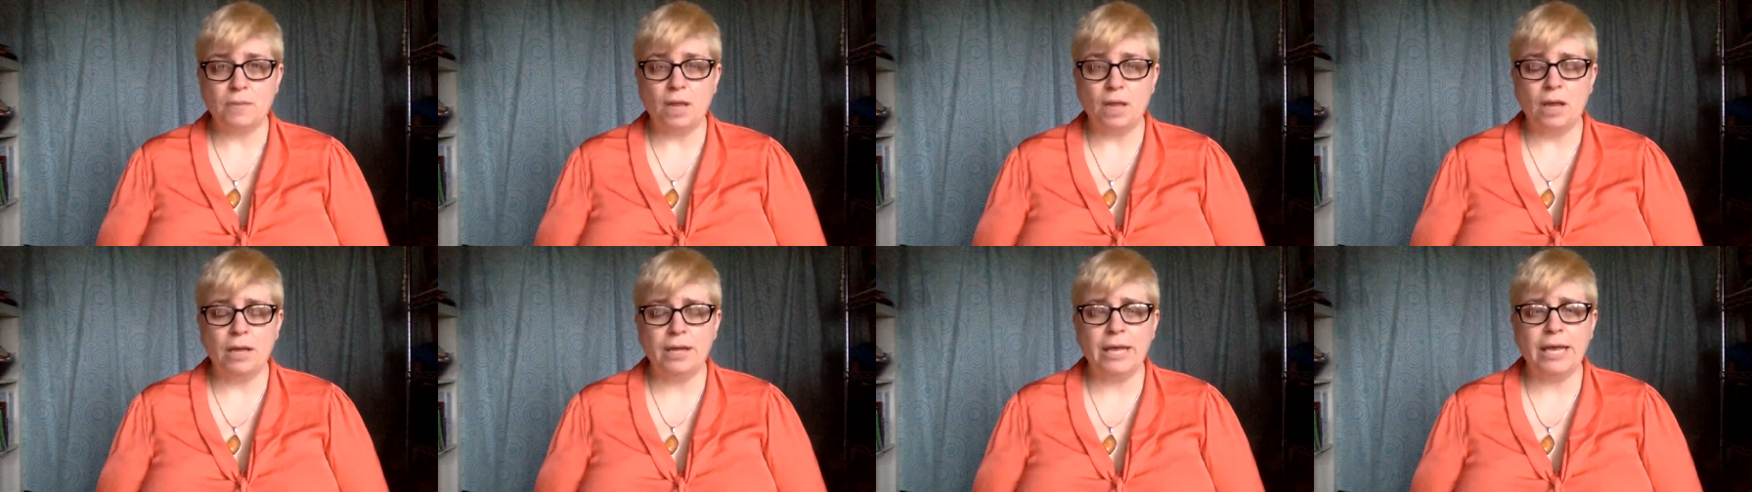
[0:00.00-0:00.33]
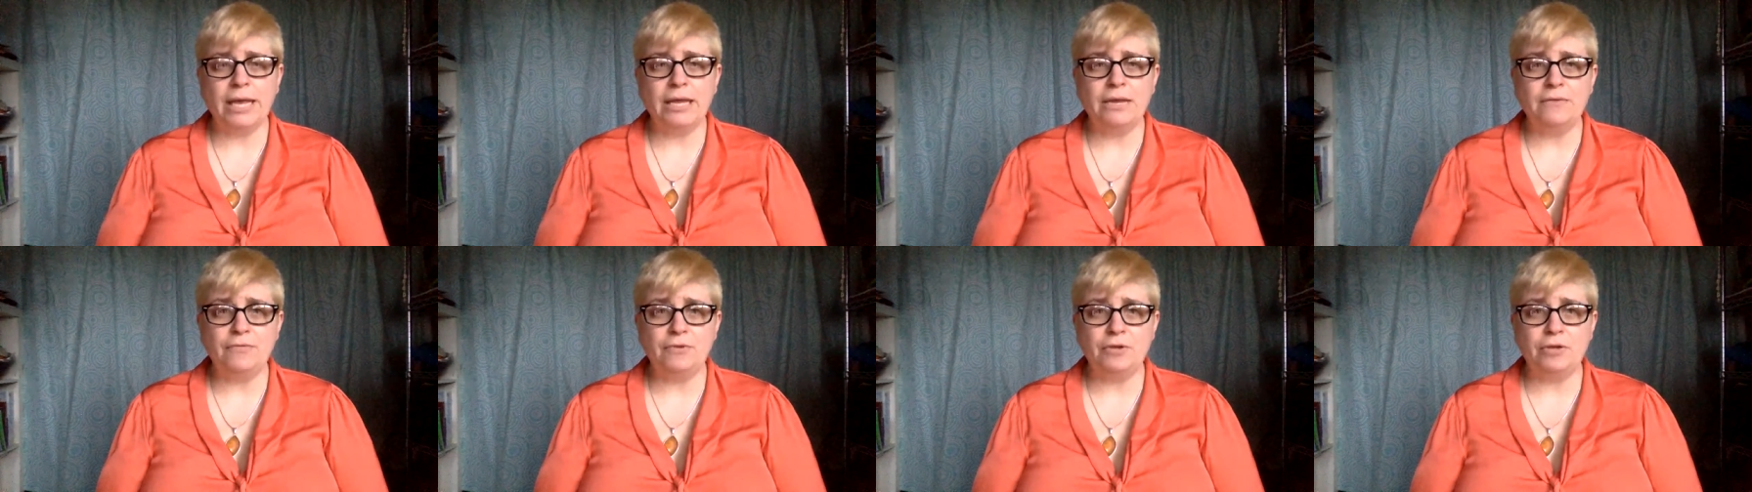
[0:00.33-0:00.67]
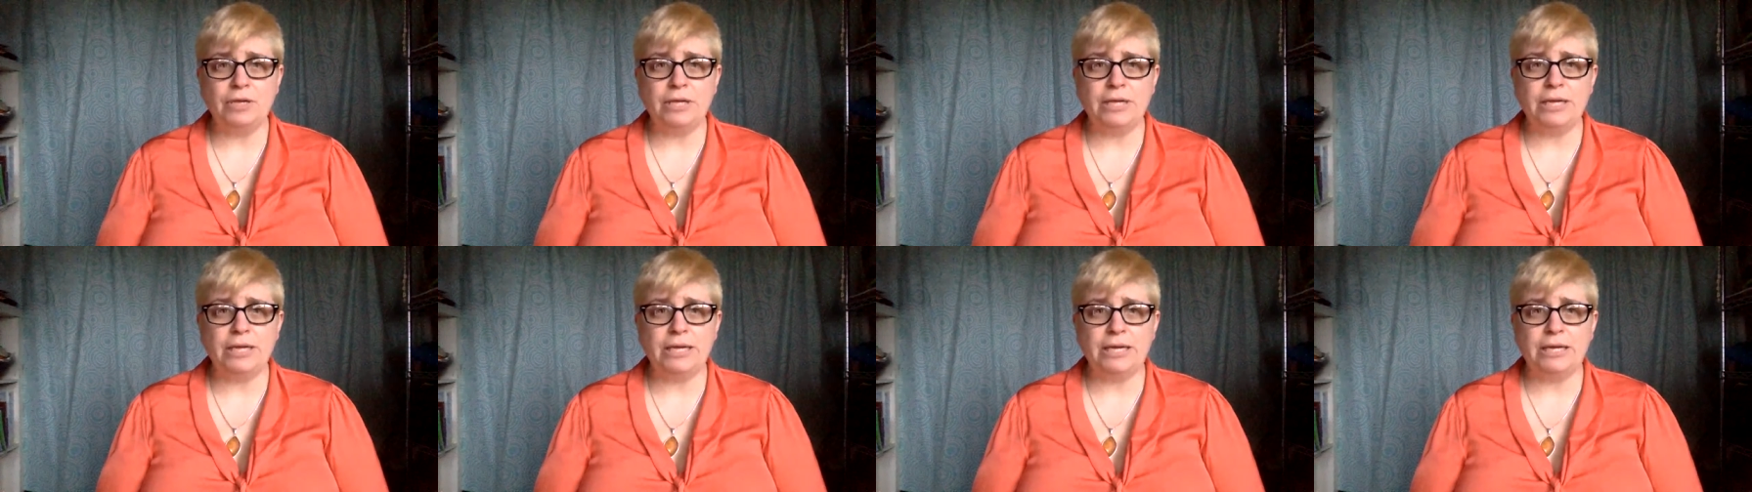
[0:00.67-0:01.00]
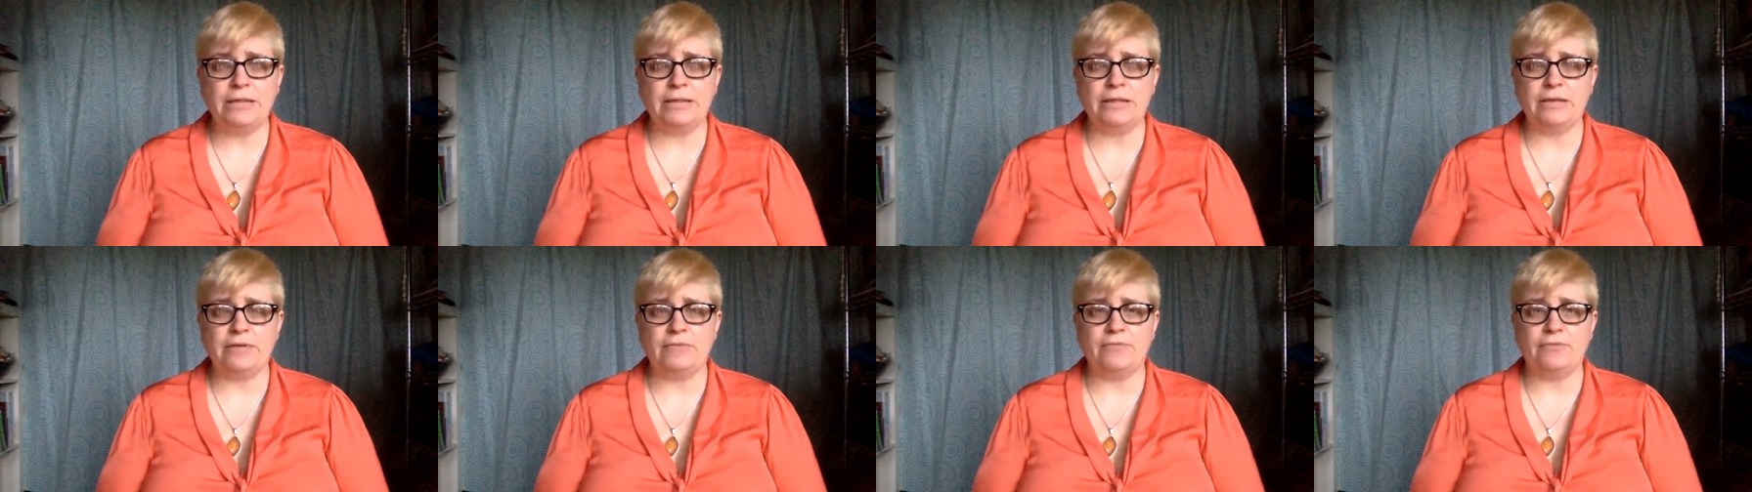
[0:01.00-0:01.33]
Again, if you need
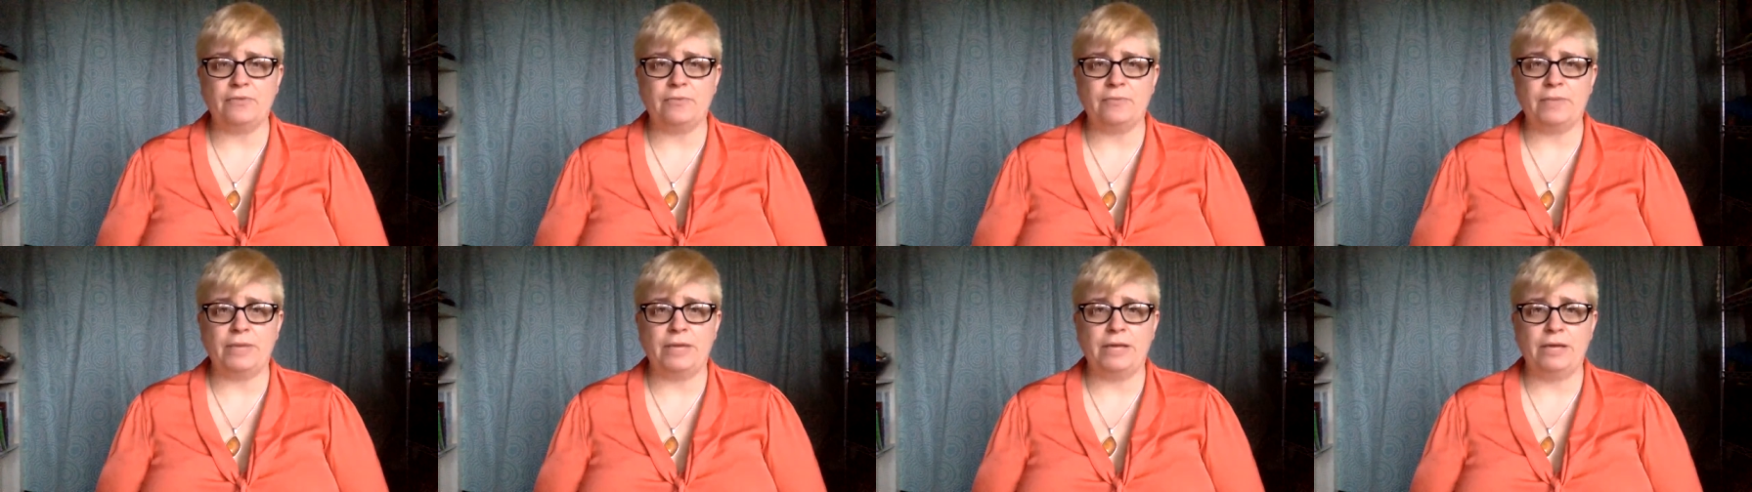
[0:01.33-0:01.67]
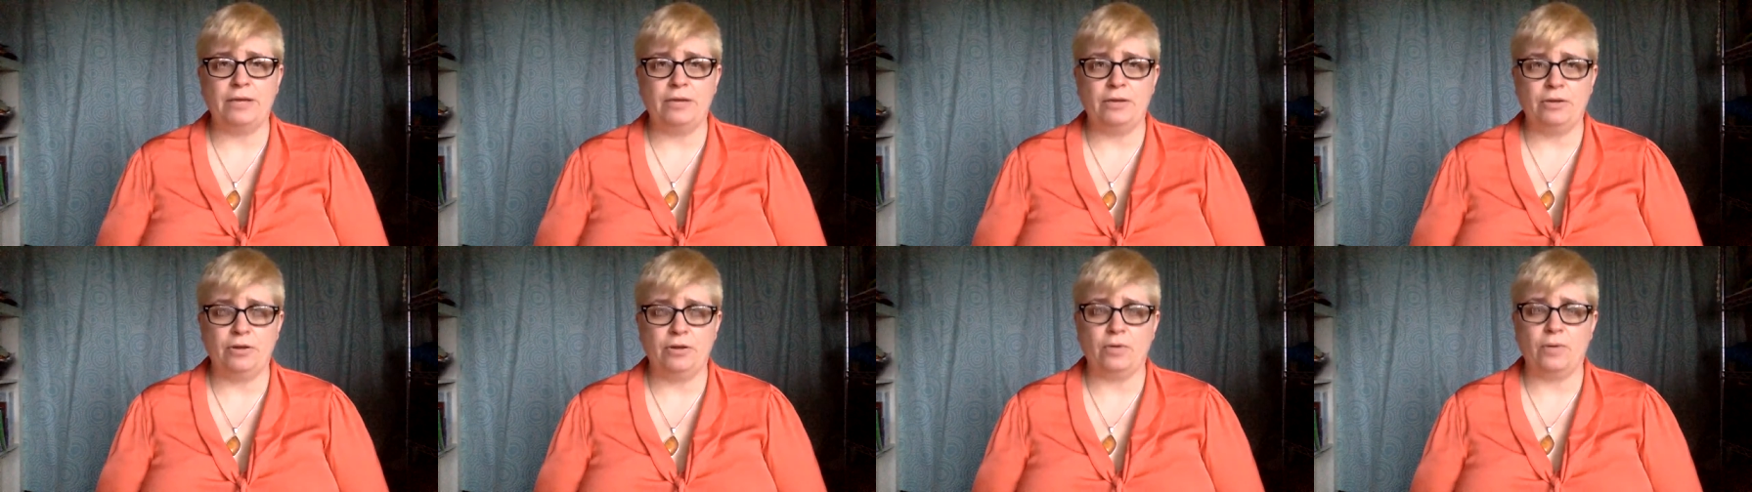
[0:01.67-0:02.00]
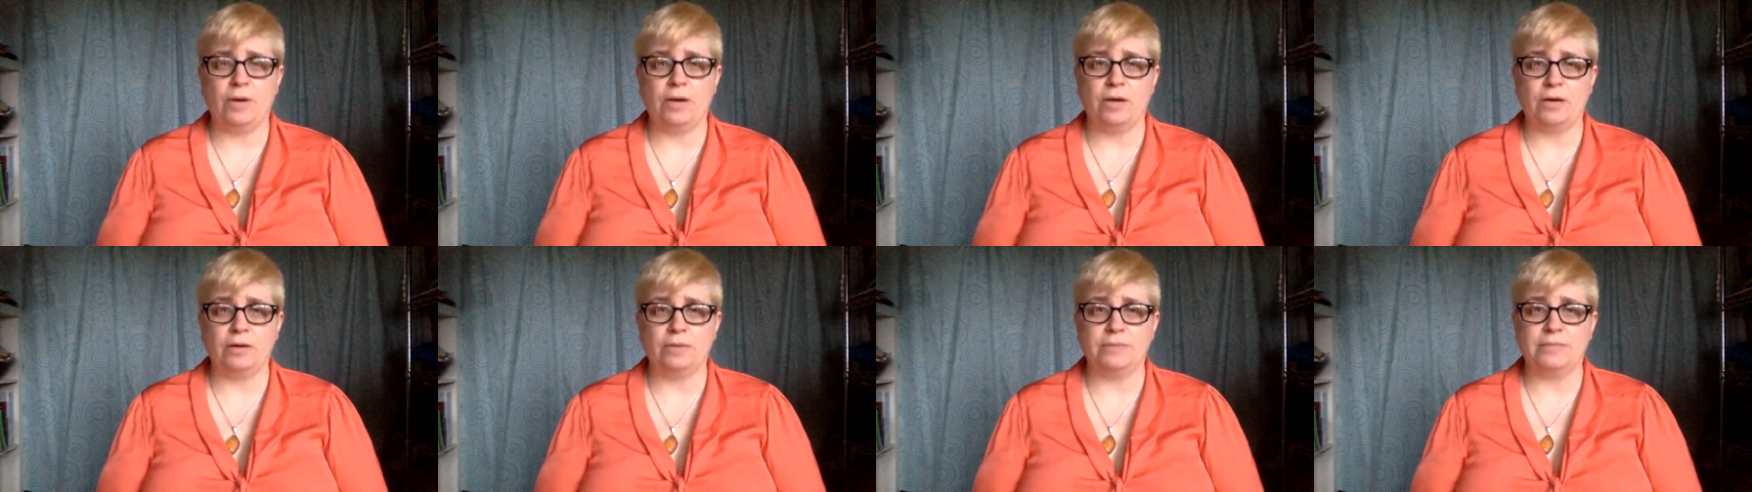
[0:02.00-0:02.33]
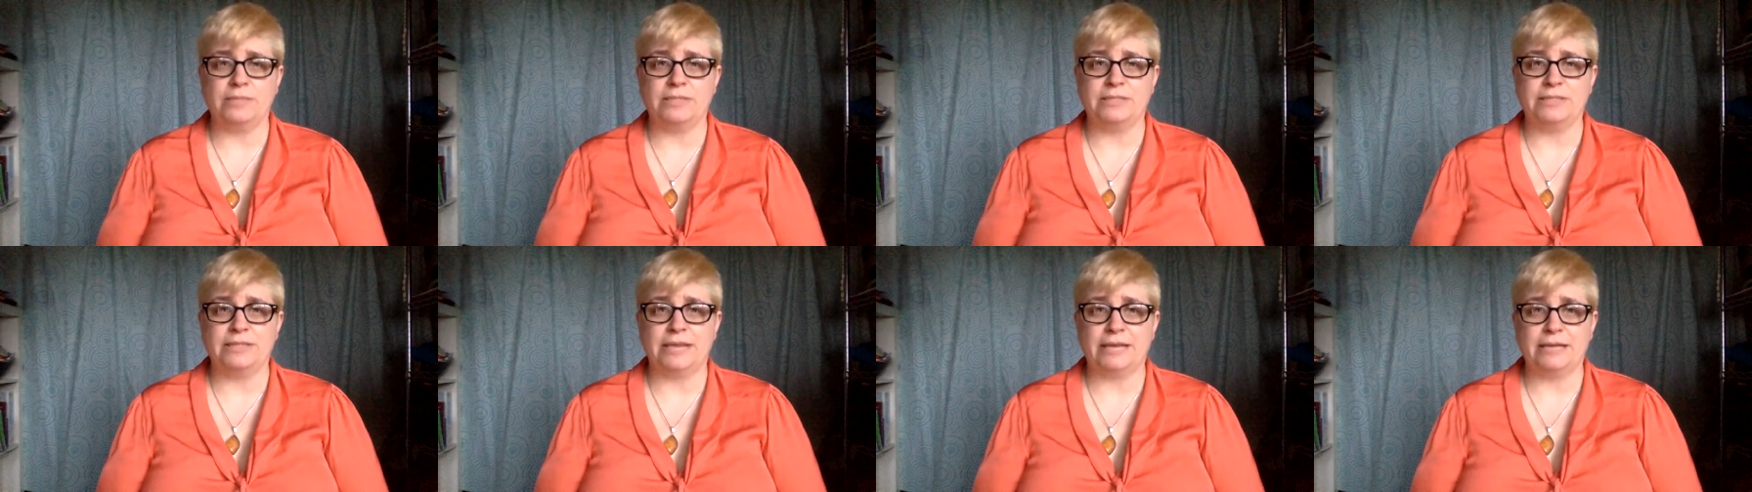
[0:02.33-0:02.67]
anything from me, you're welcome
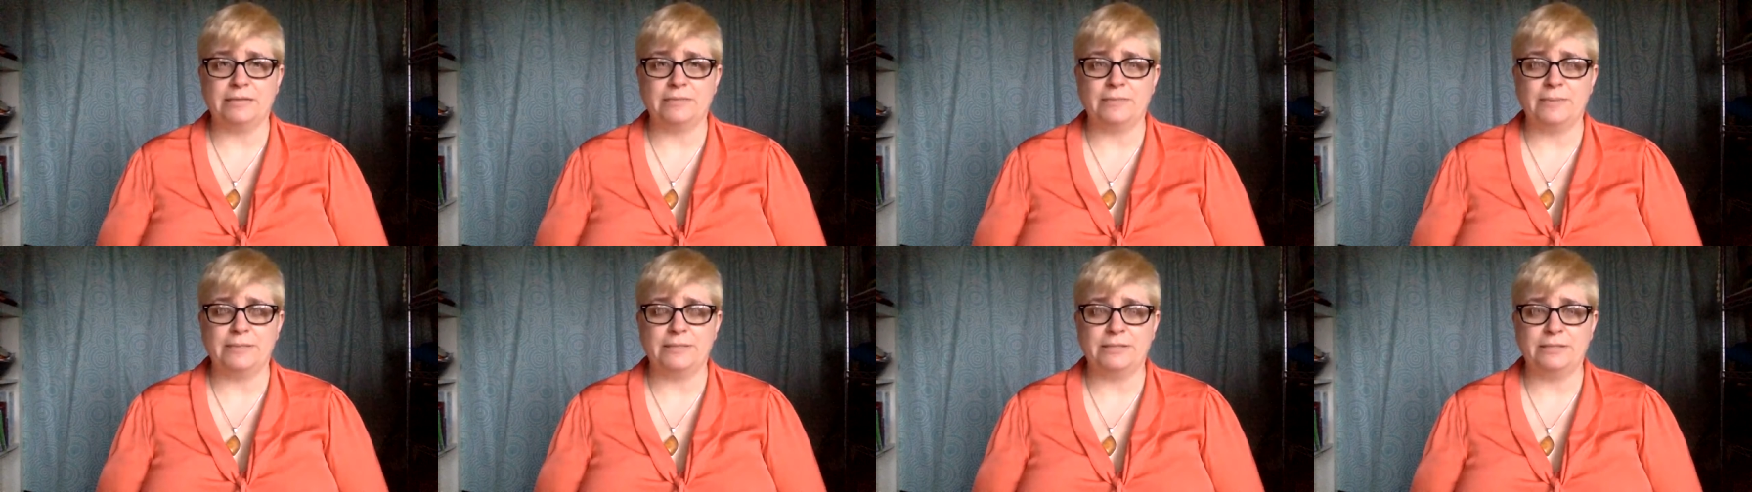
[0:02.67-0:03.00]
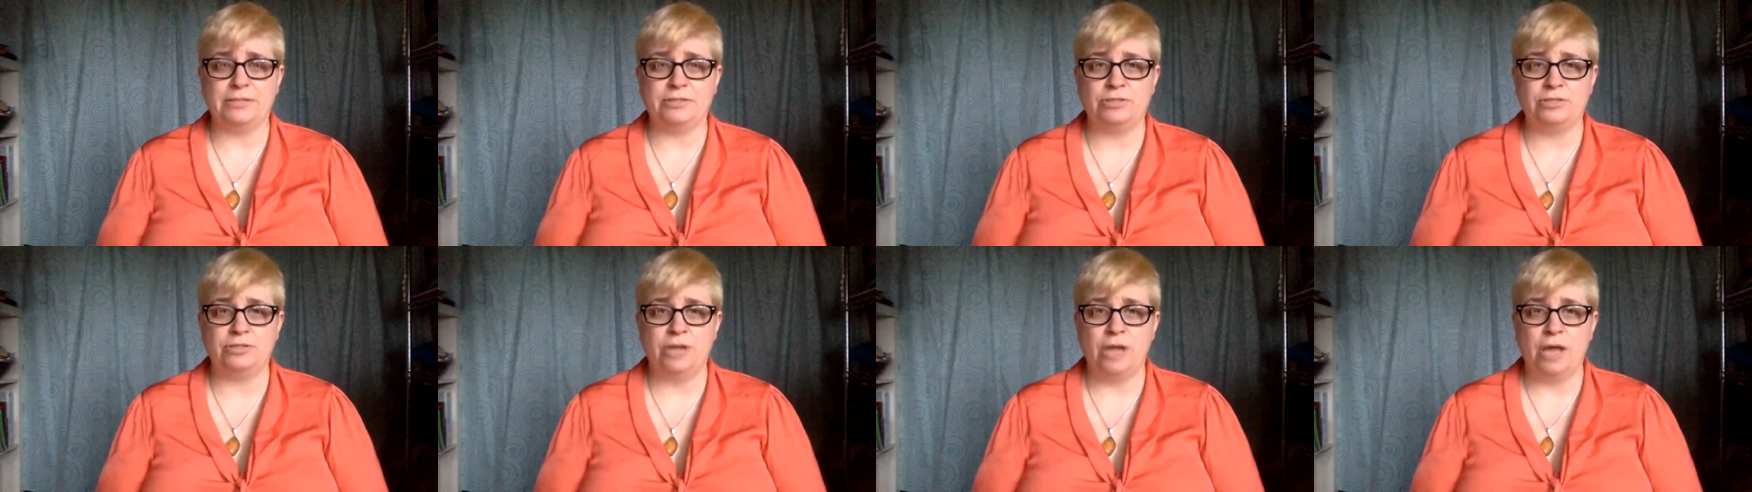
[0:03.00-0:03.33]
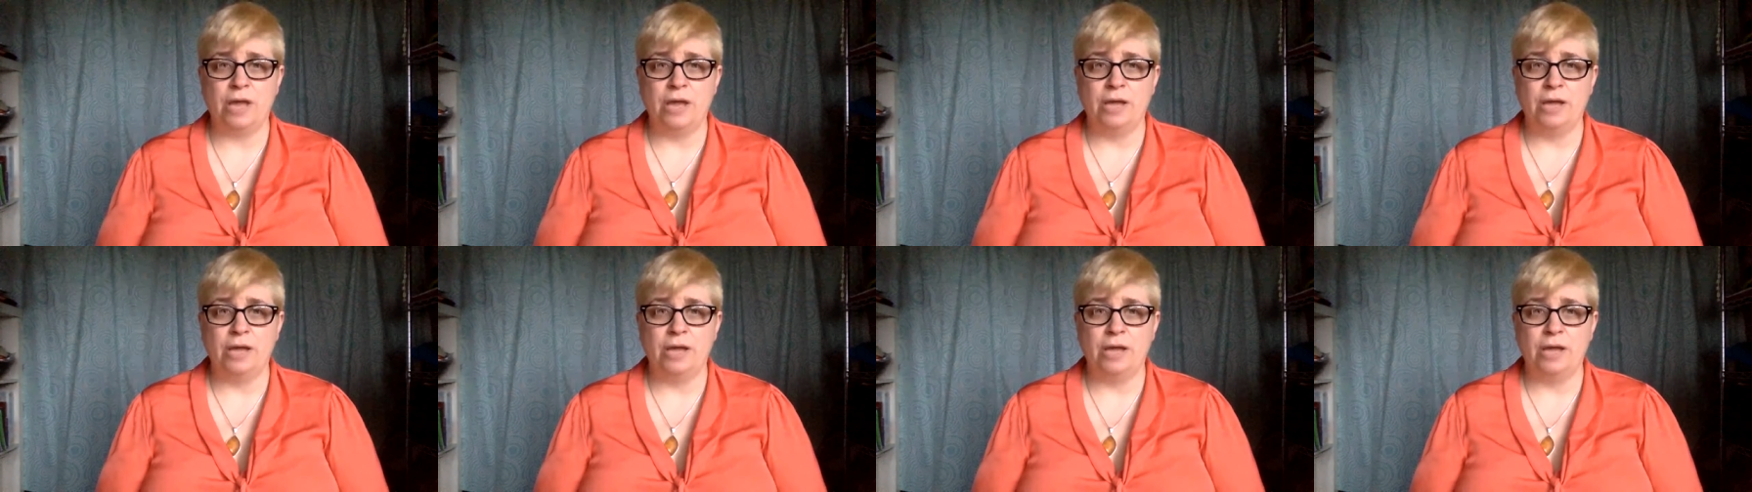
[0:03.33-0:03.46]
to text message